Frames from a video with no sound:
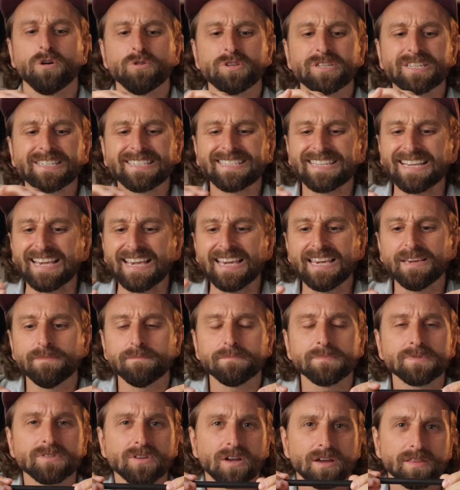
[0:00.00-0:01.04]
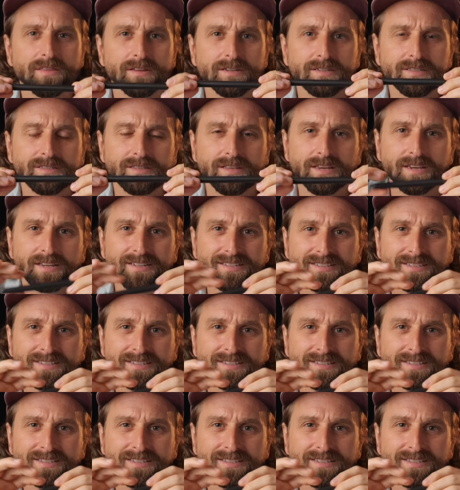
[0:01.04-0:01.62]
seams on this thing.